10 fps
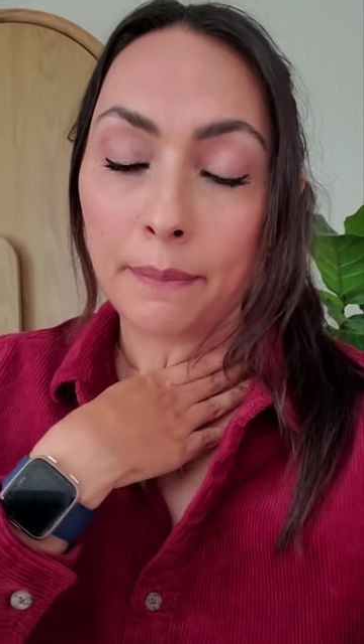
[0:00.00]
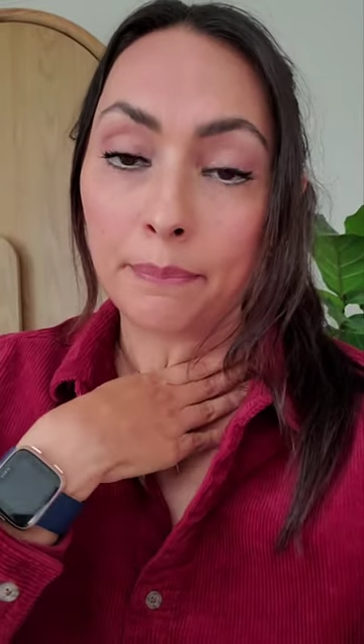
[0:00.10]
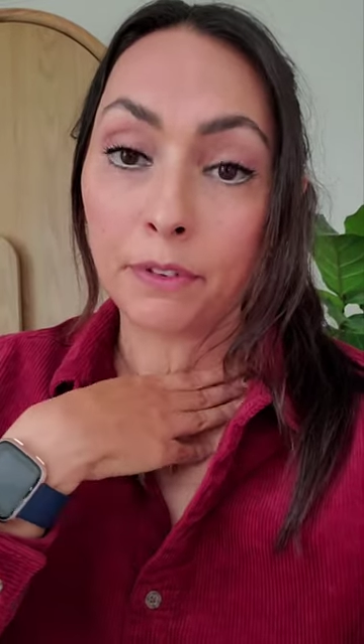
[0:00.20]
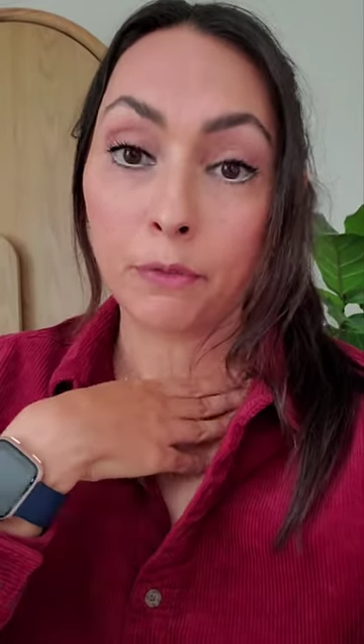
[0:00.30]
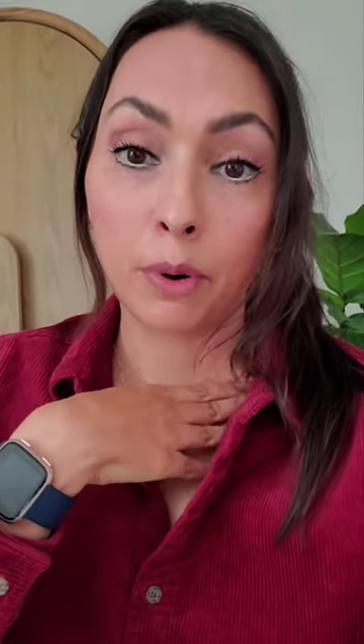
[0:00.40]

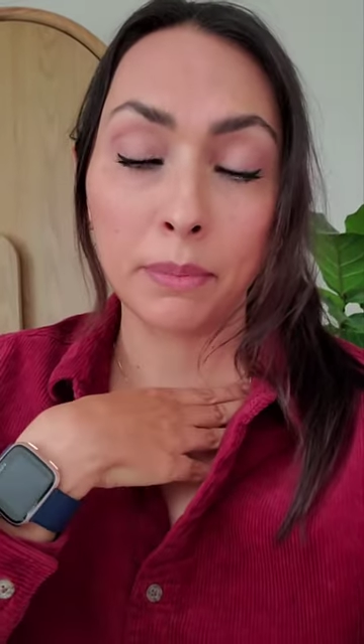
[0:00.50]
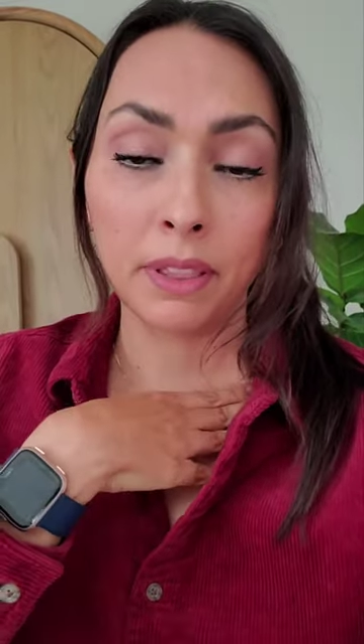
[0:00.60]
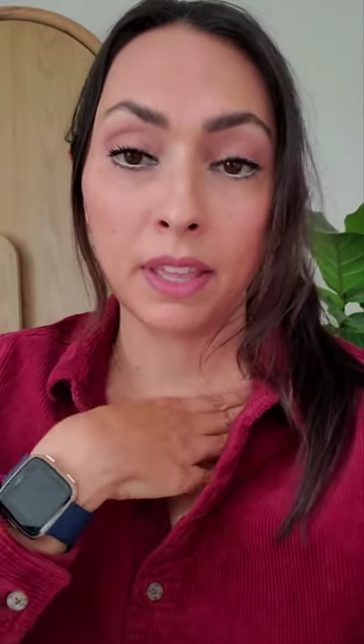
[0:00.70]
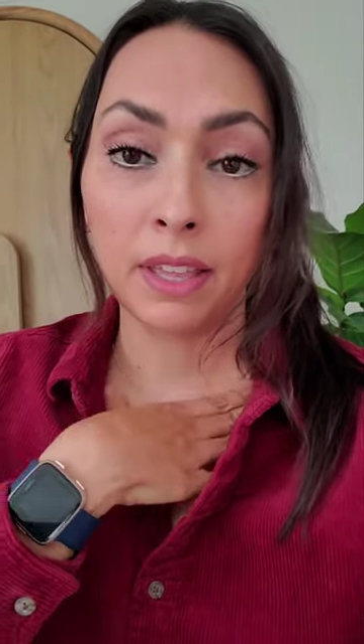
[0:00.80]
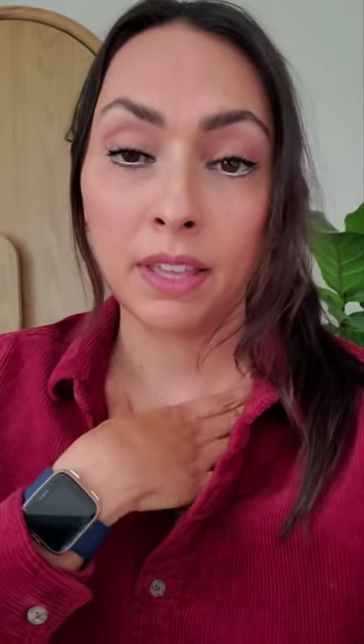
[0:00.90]
The
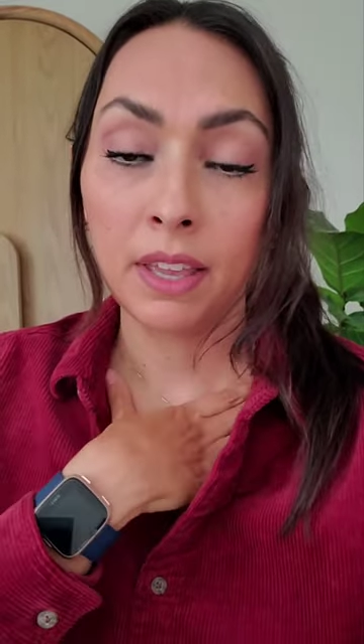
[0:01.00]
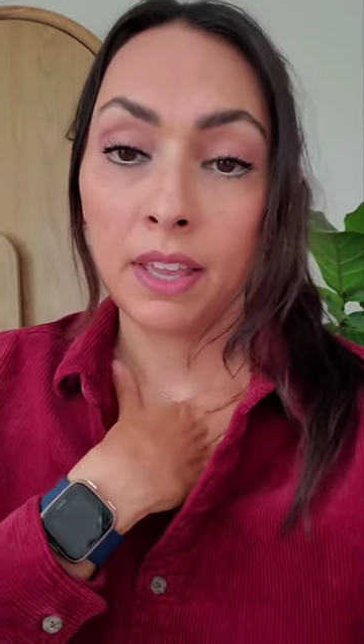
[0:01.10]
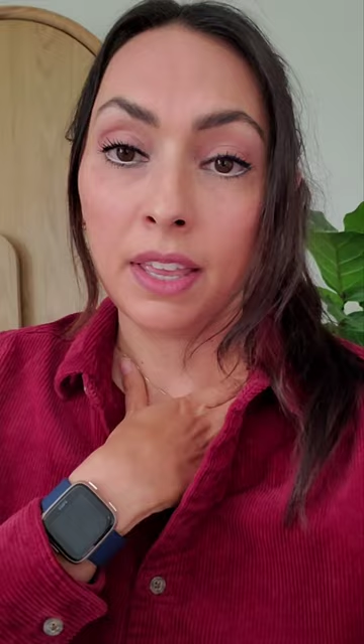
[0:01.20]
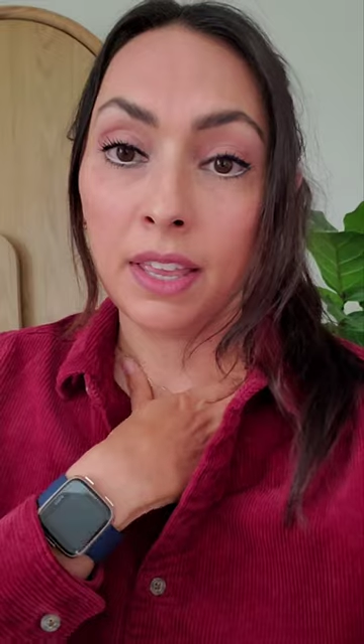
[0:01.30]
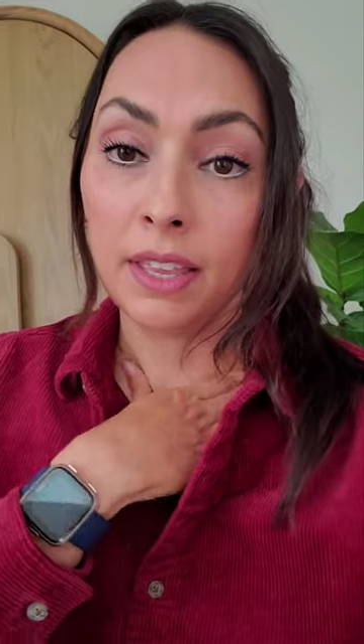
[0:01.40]
formula
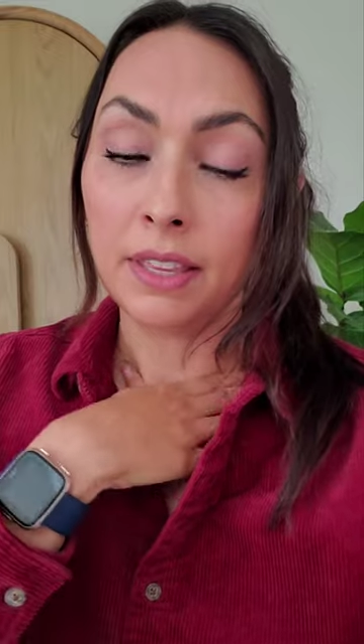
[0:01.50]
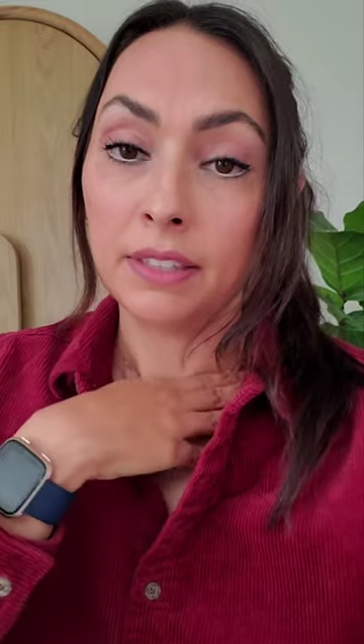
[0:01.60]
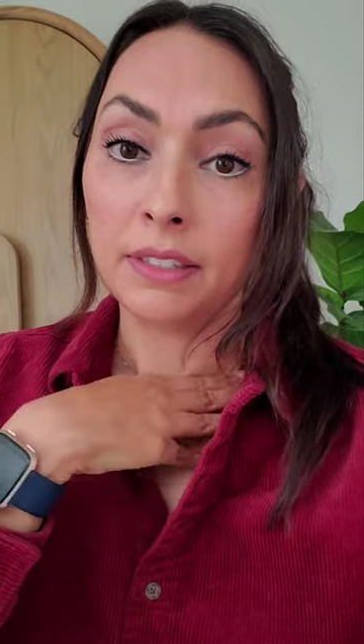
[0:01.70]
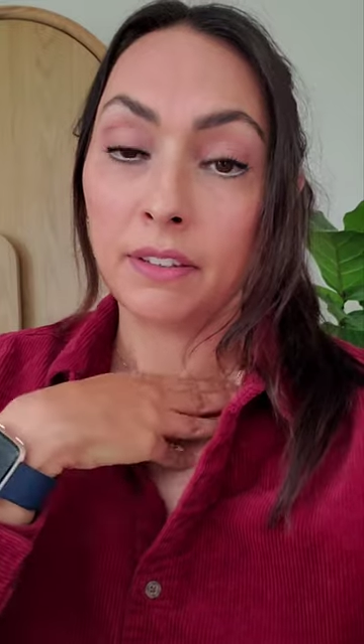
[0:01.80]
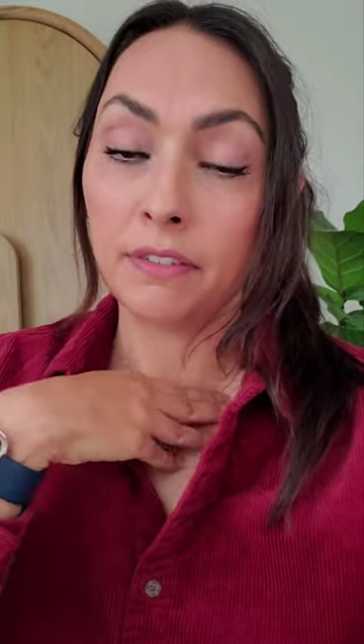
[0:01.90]

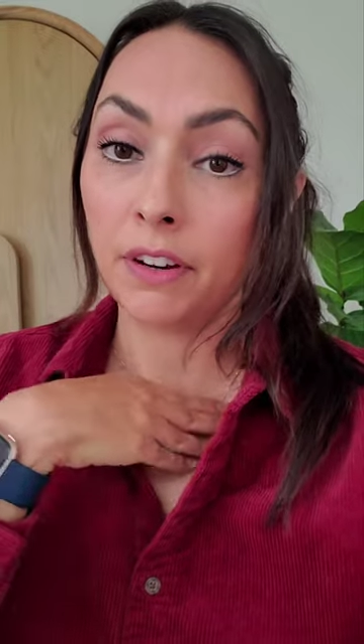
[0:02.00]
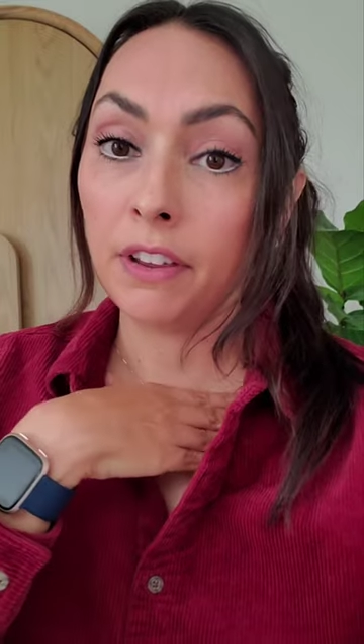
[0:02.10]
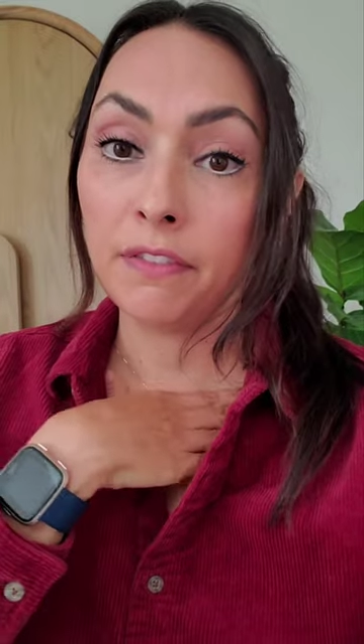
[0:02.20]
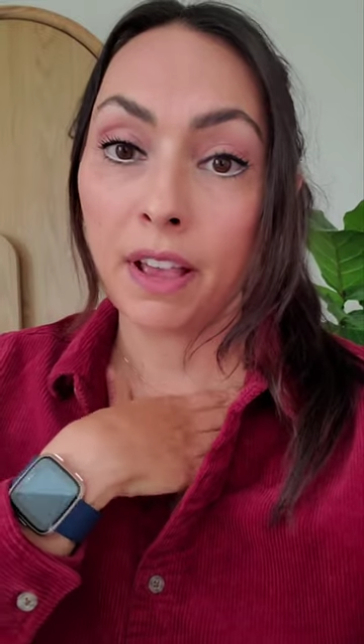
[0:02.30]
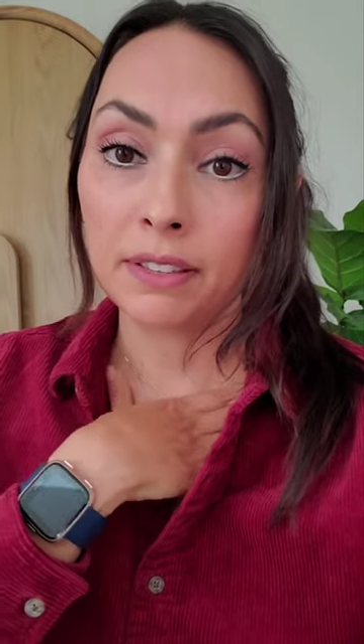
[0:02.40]
is very
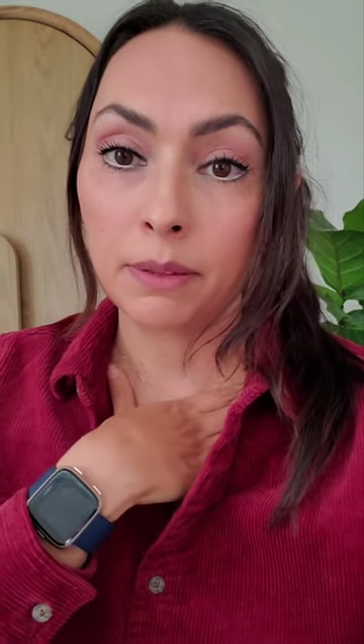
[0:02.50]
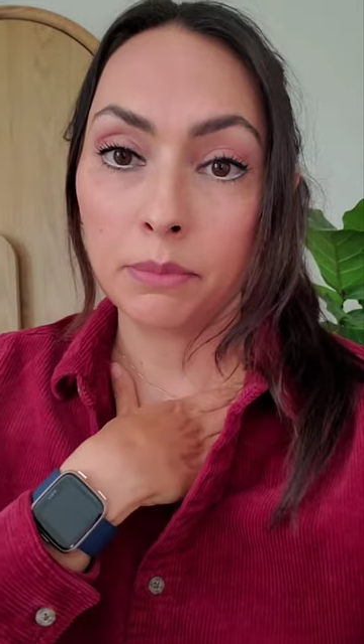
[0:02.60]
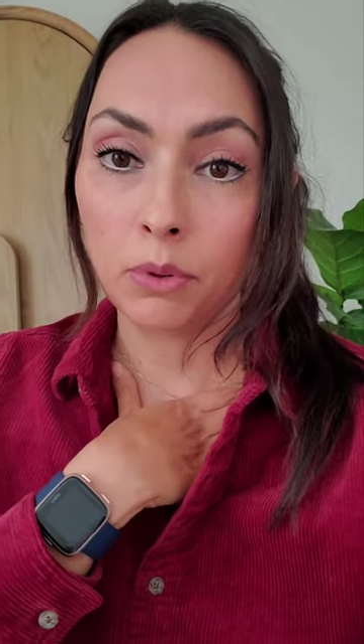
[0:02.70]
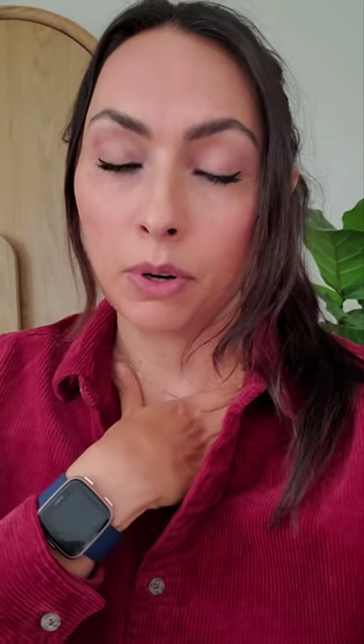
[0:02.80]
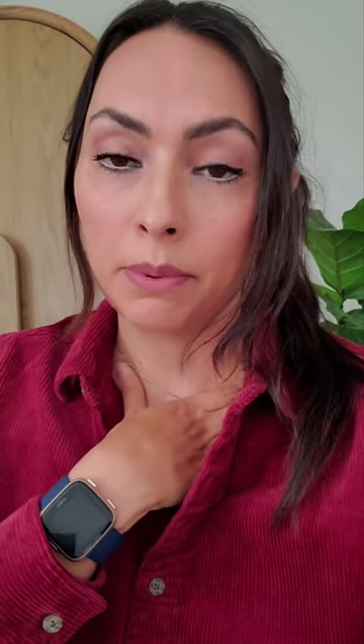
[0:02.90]
fast
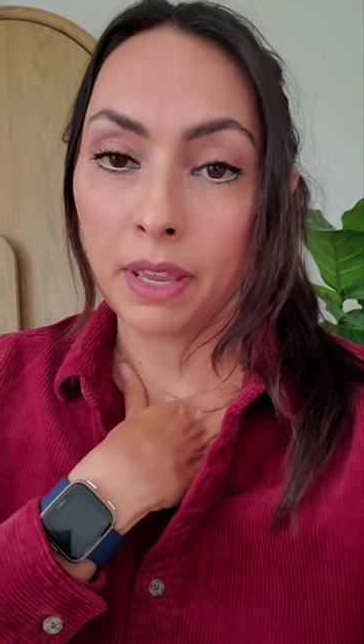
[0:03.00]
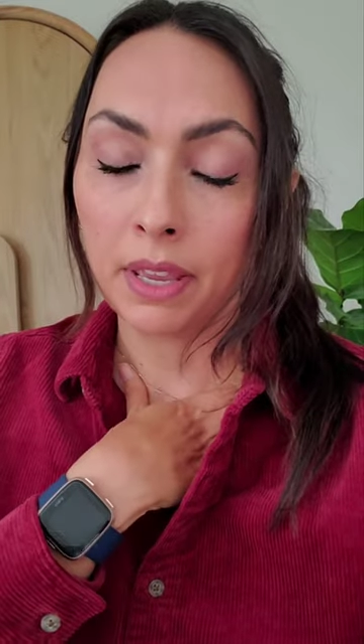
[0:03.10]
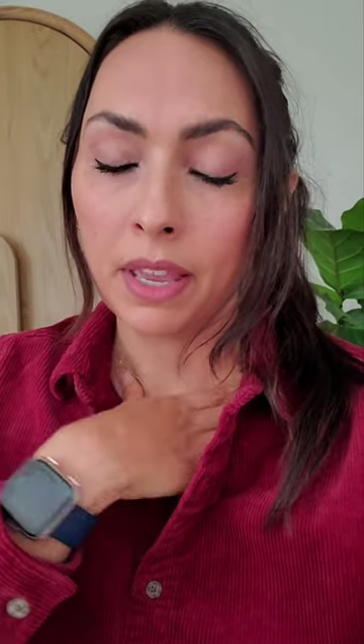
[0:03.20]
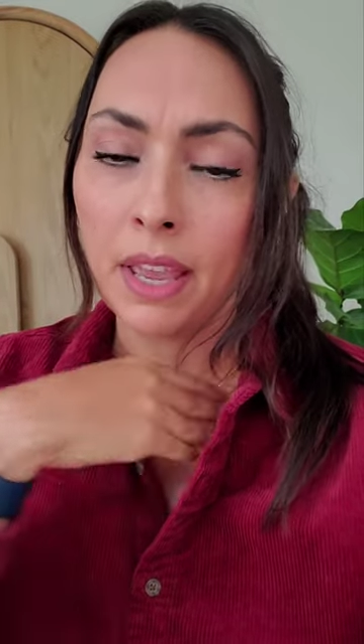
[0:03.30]
absorbing.